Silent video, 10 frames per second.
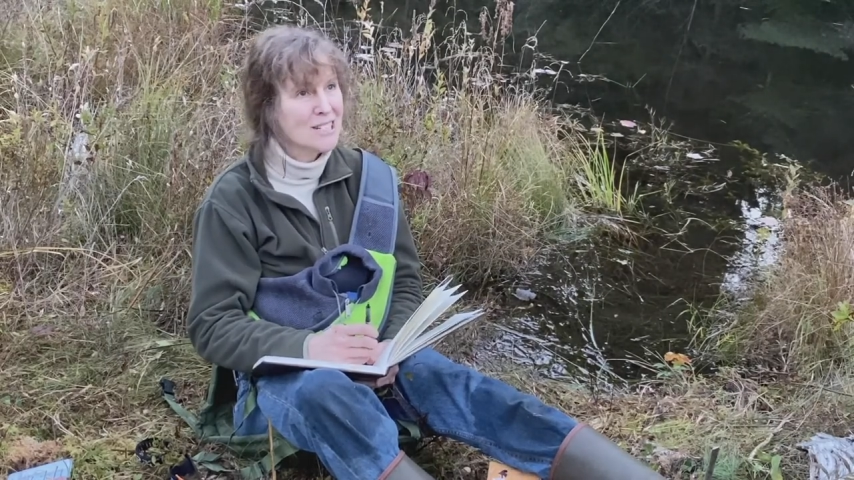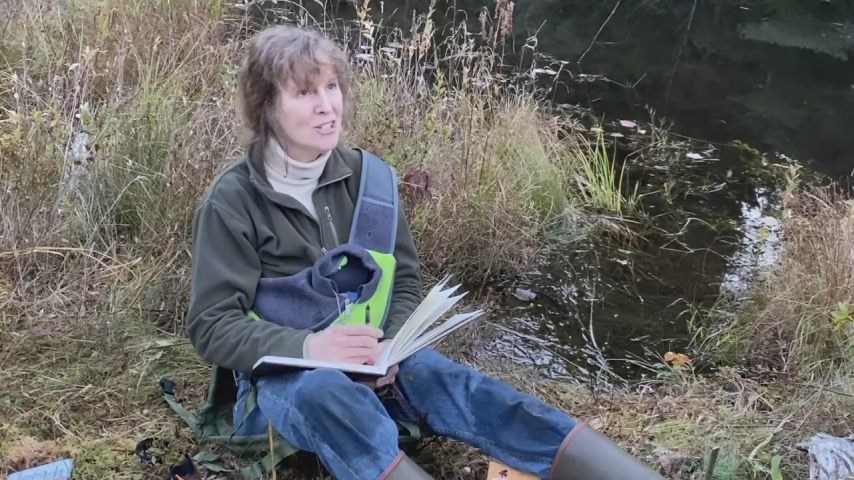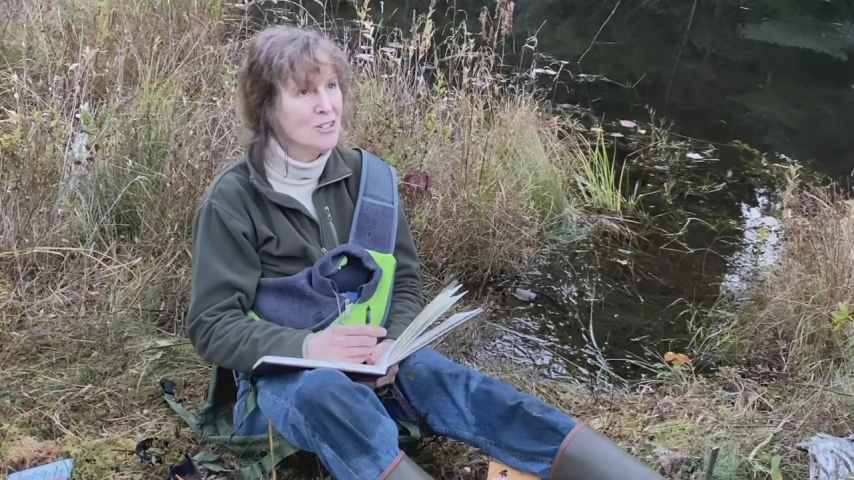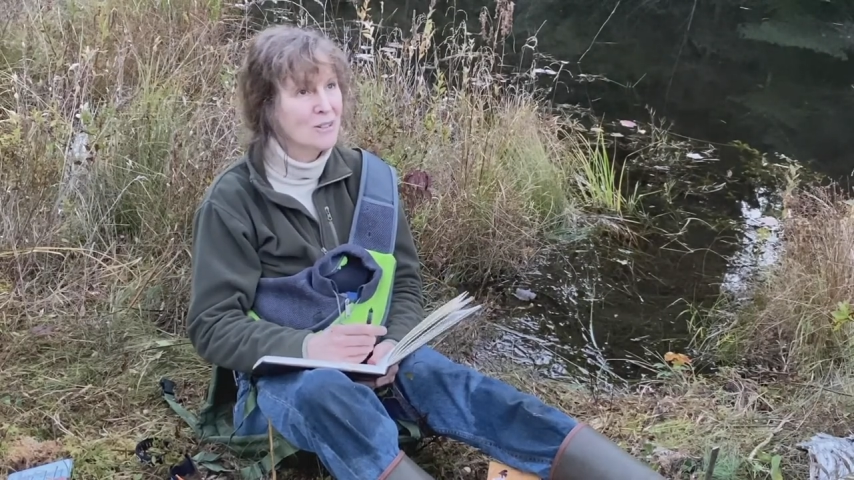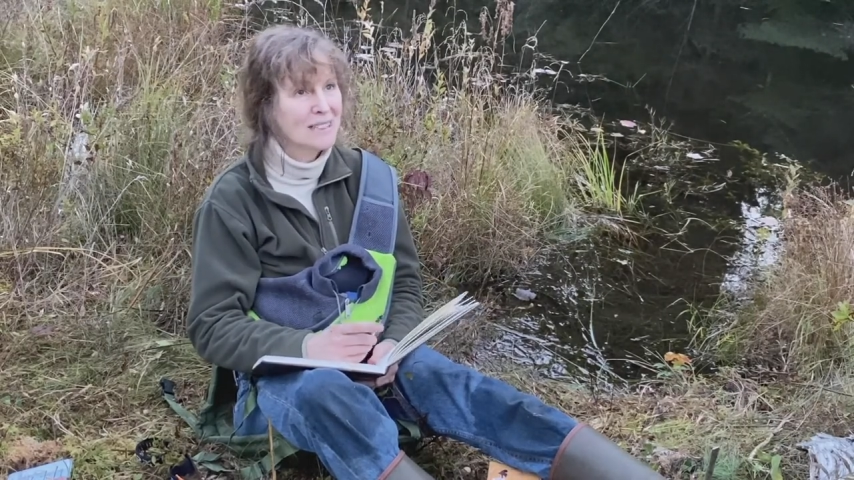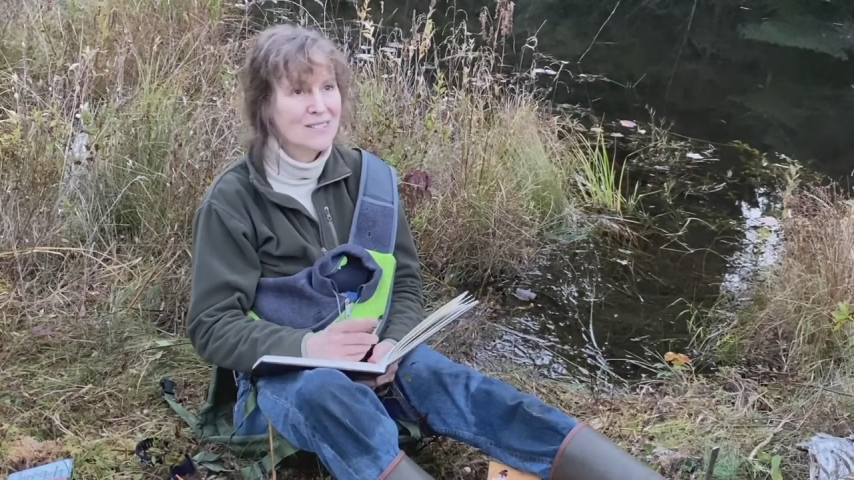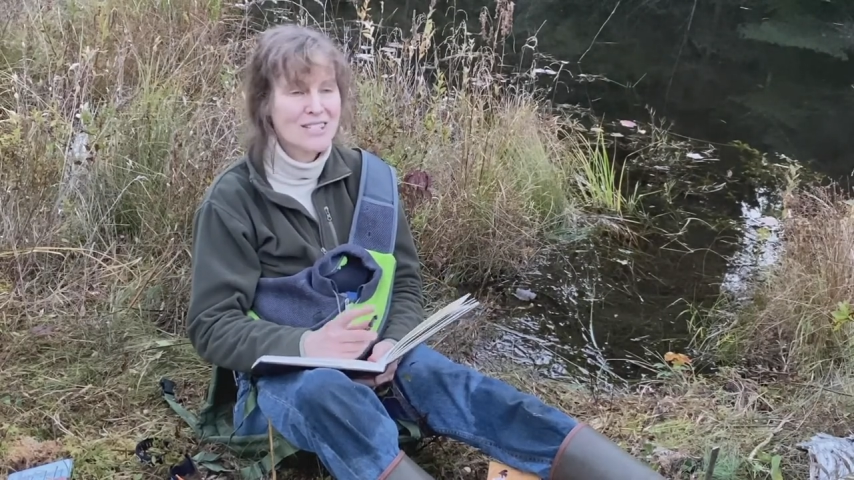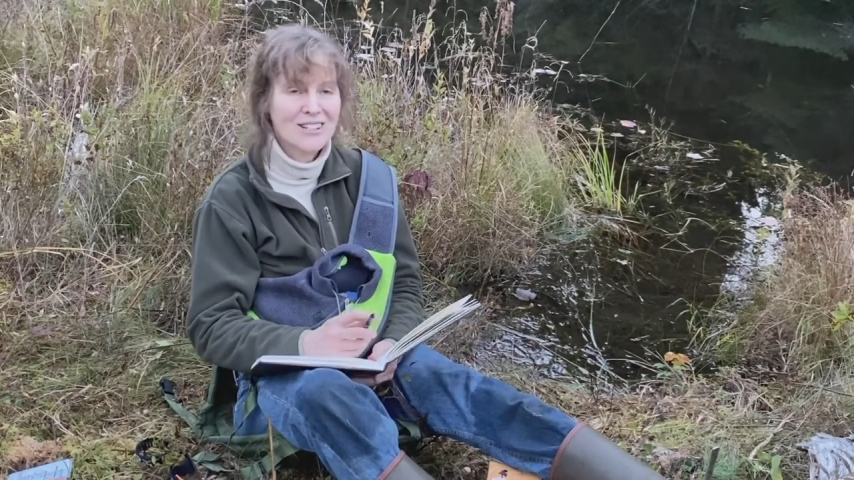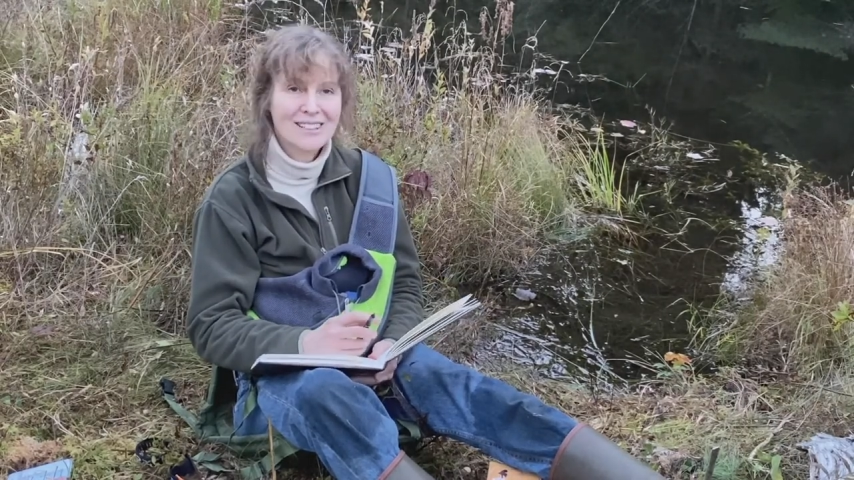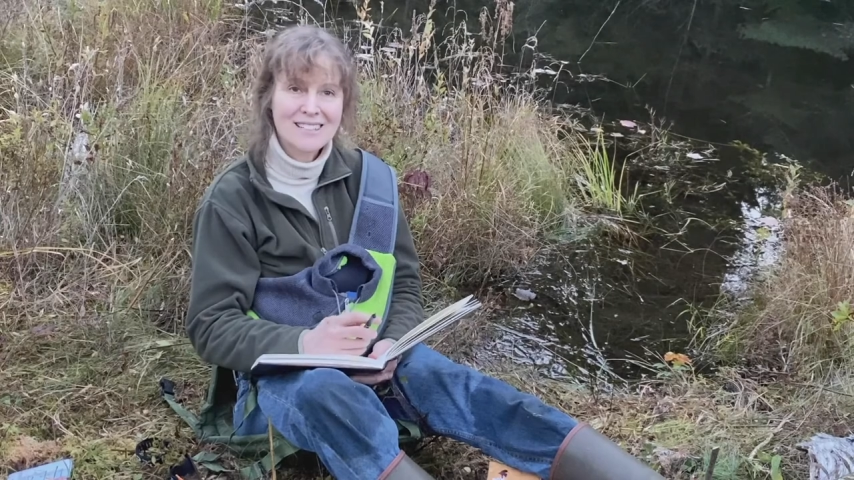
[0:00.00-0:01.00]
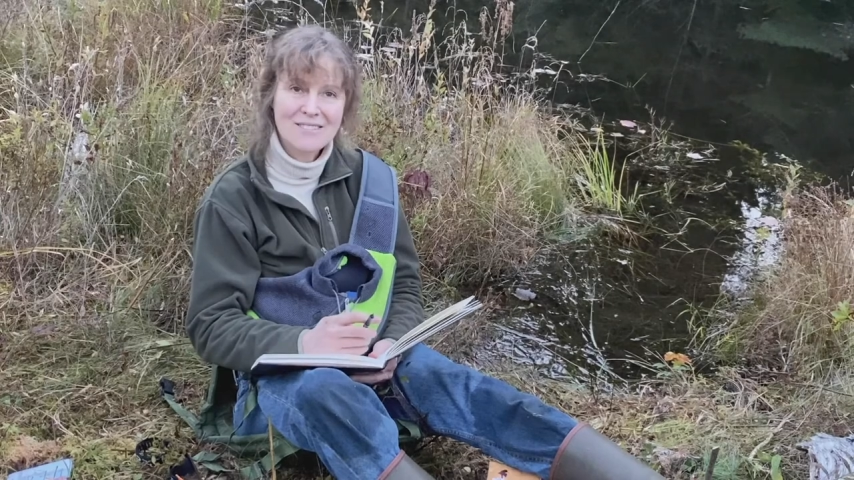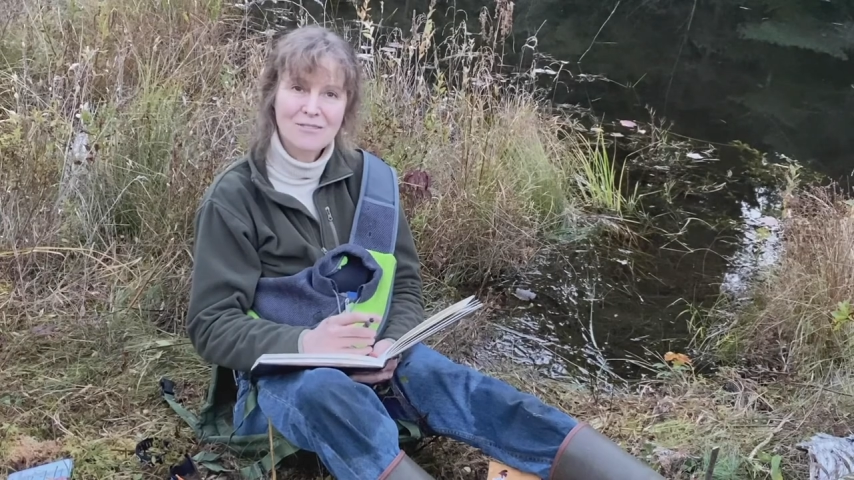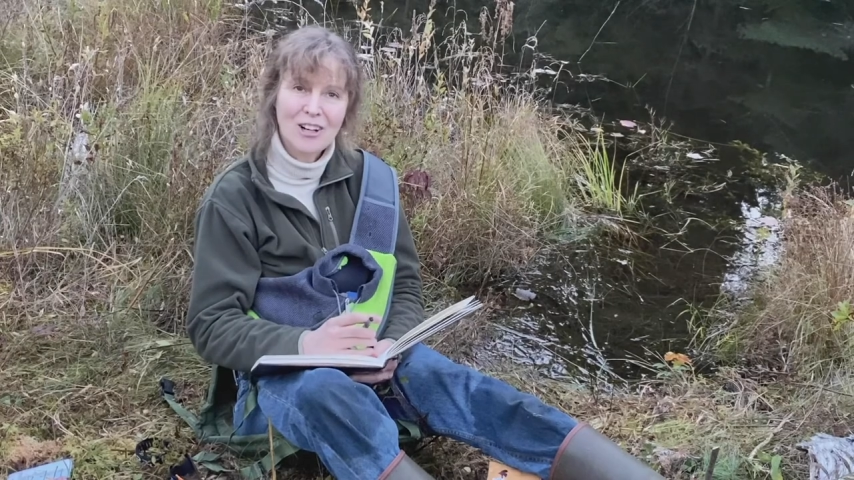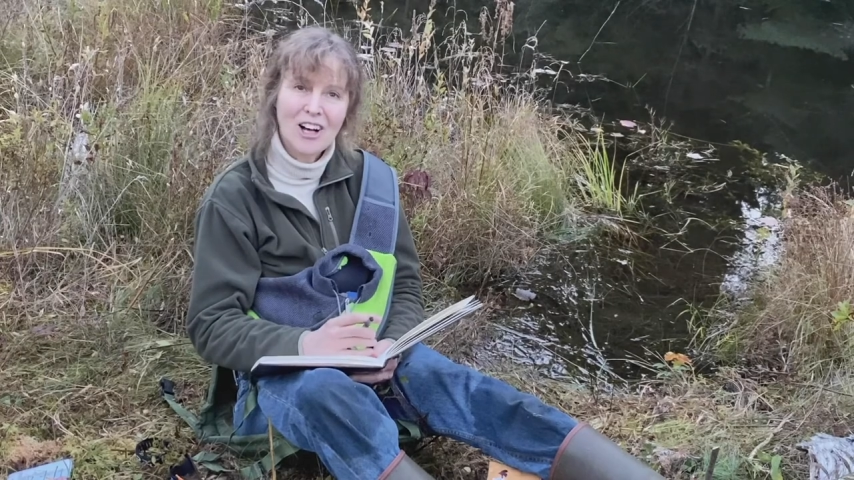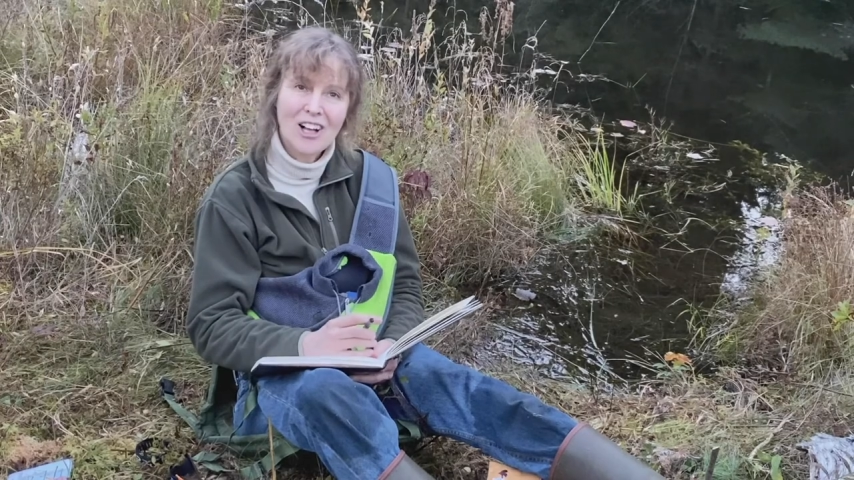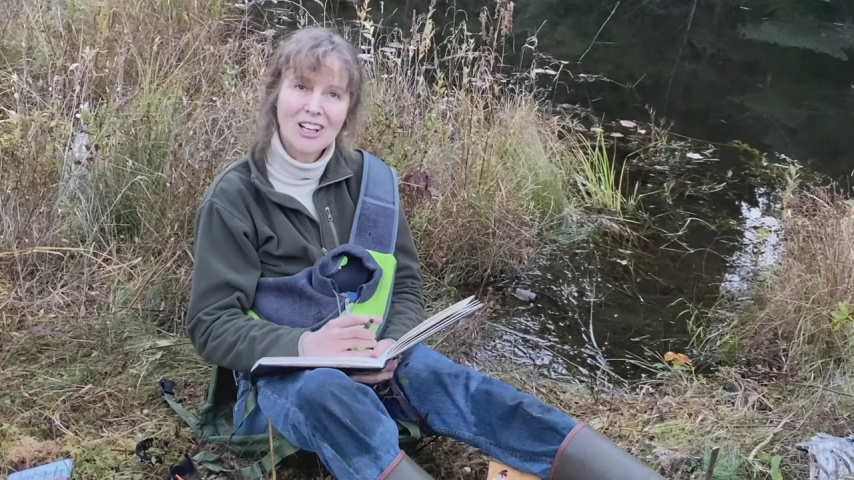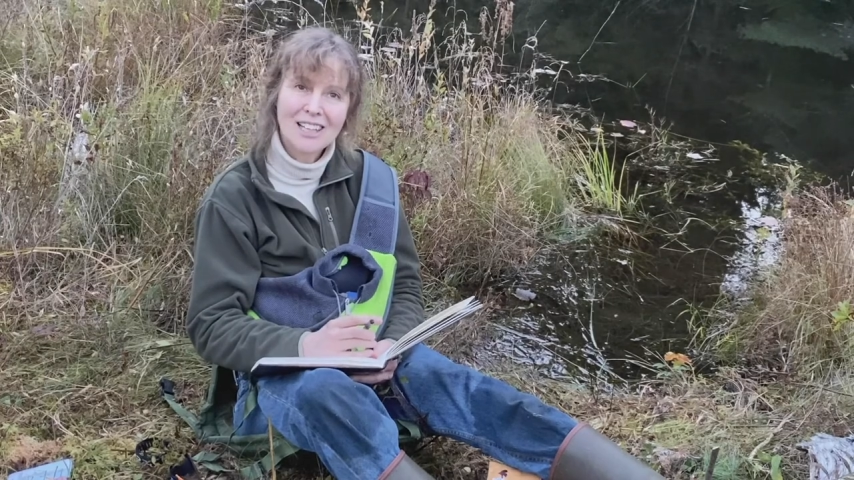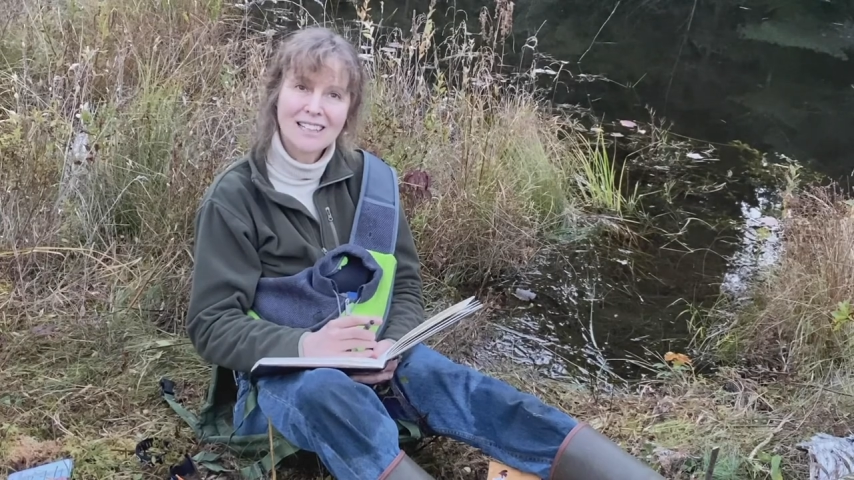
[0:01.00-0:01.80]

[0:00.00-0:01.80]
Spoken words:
too and have started to fall.